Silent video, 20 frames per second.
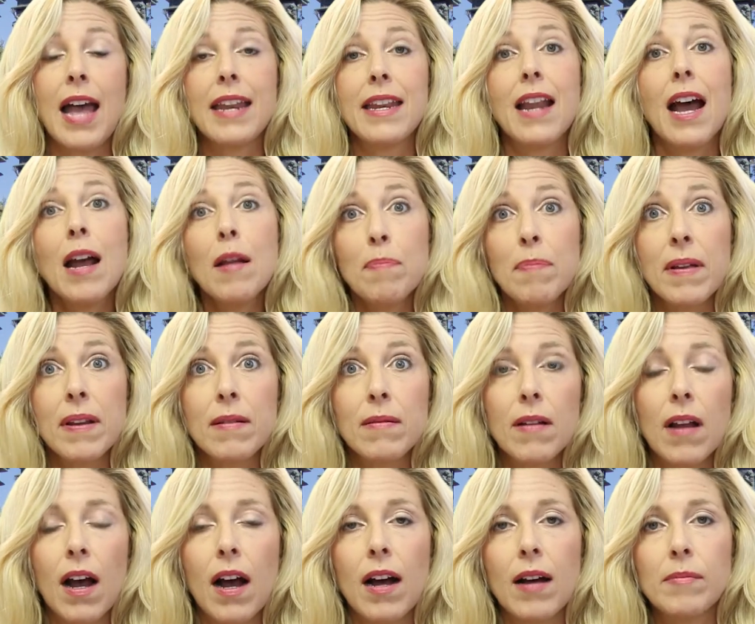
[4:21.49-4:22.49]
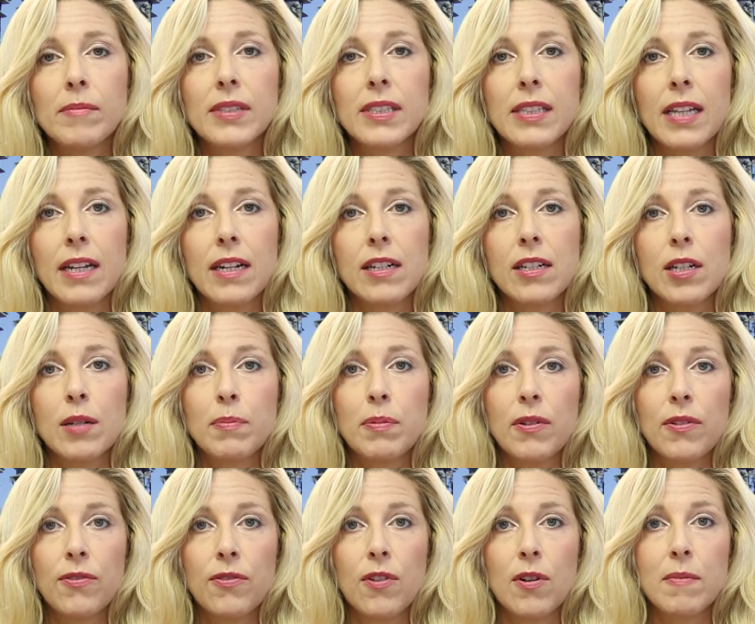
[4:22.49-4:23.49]
not been slated to
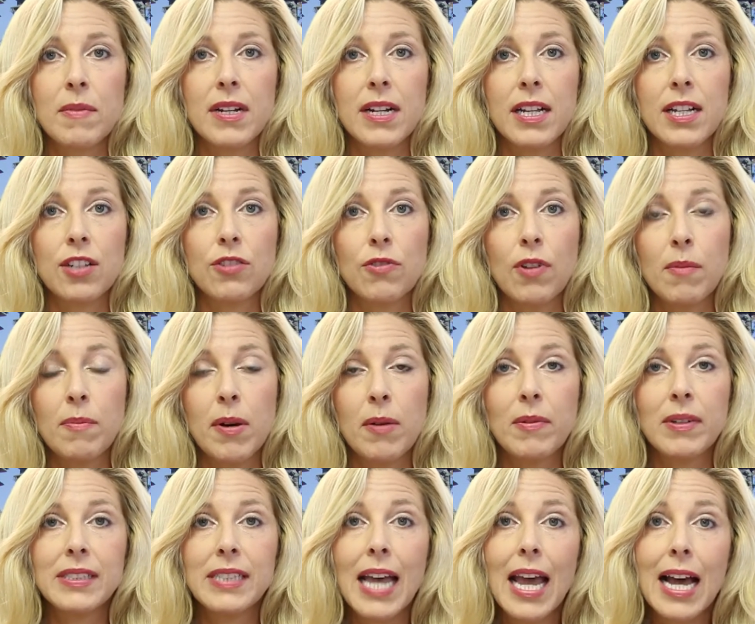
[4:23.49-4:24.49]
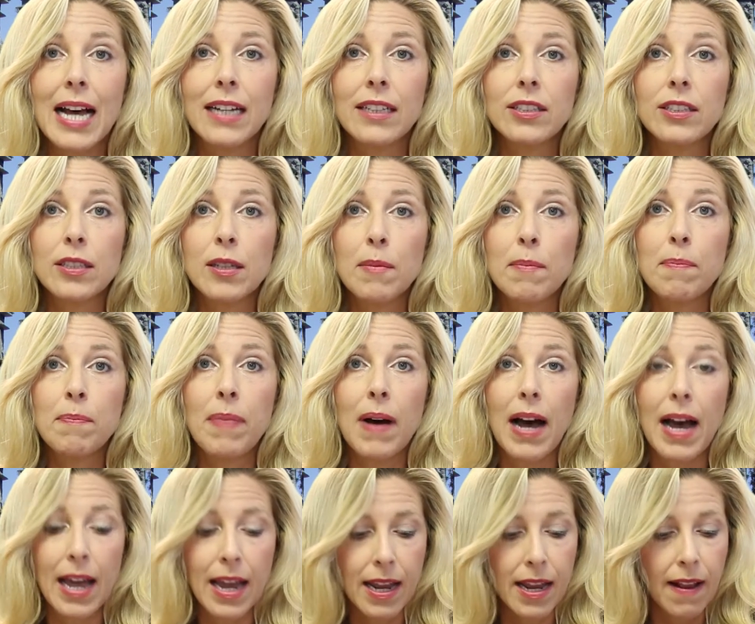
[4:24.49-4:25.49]
perform in Israel, but was asked
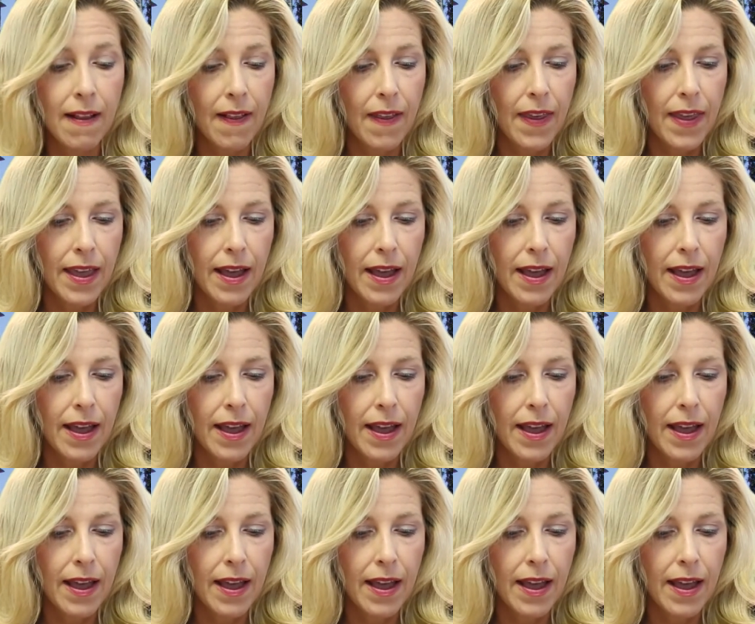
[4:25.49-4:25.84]
by